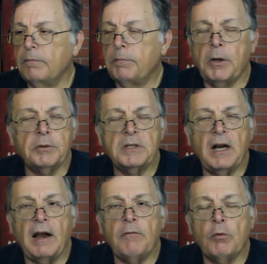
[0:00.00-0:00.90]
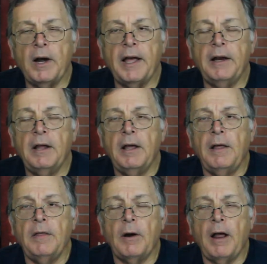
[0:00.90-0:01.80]
polls that I've read,
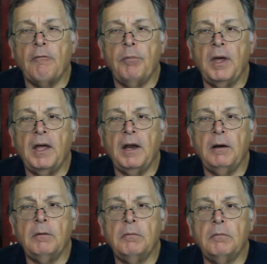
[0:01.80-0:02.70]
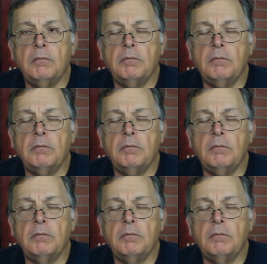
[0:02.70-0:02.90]
there have been